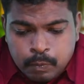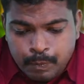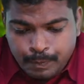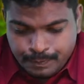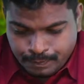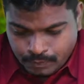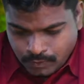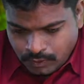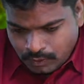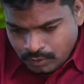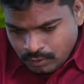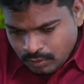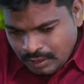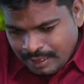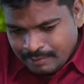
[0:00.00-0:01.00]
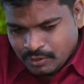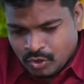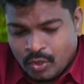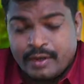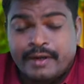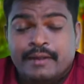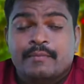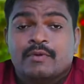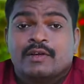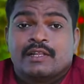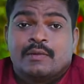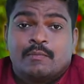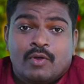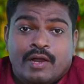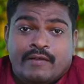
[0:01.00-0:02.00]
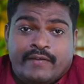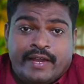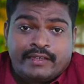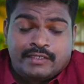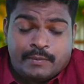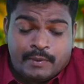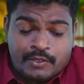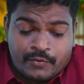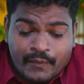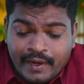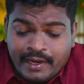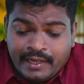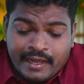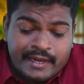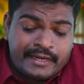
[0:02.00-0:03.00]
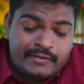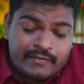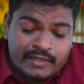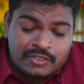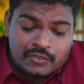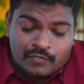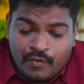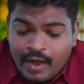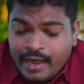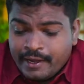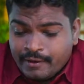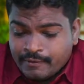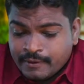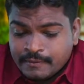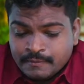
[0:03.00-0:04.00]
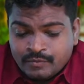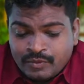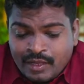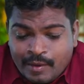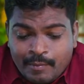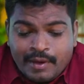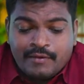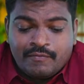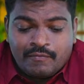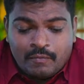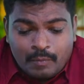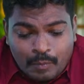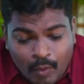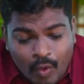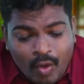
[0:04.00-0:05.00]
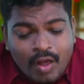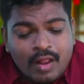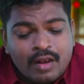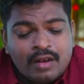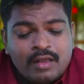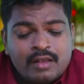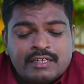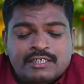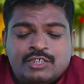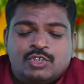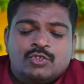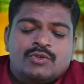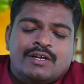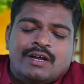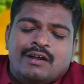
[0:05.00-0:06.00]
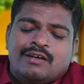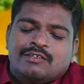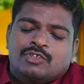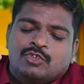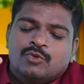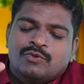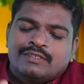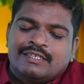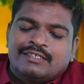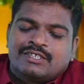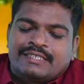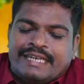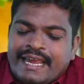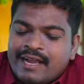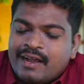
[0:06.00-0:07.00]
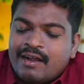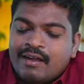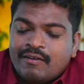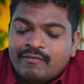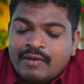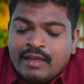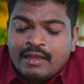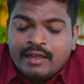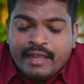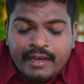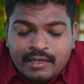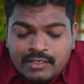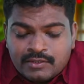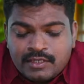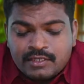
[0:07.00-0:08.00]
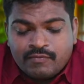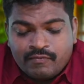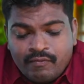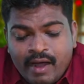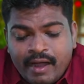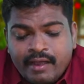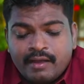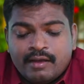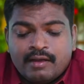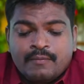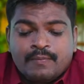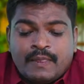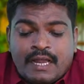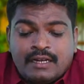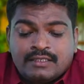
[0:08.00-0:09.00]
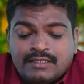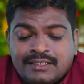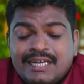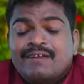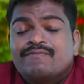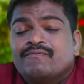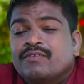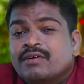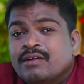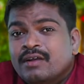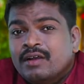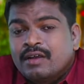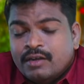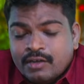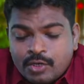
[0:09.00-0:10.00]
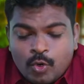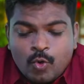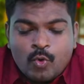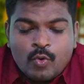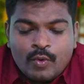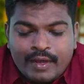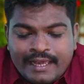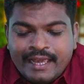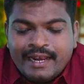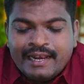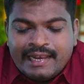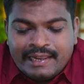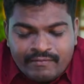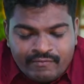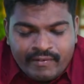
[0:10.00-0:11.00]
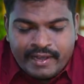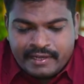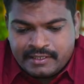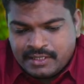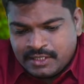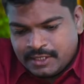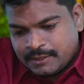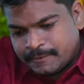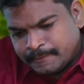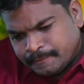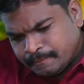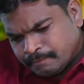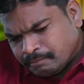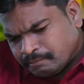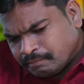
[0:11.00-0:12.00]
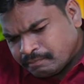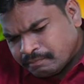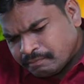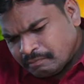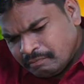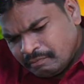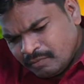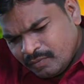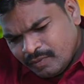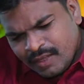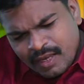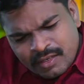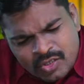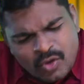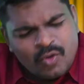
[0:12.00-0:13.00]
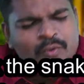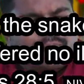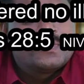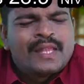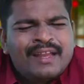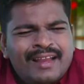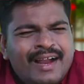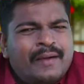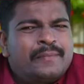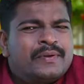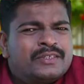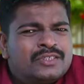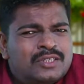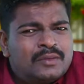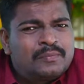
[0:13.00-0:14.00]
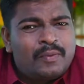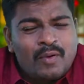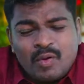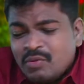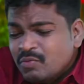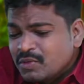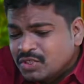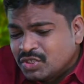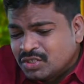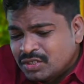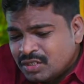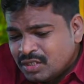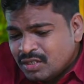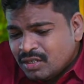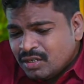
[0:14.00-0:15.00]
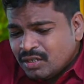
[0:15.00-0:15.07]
book of Acts, chapter 28, verse 5. But Paul shook the snake off into the fire and suffered no ill effects. So, Apostle Paul was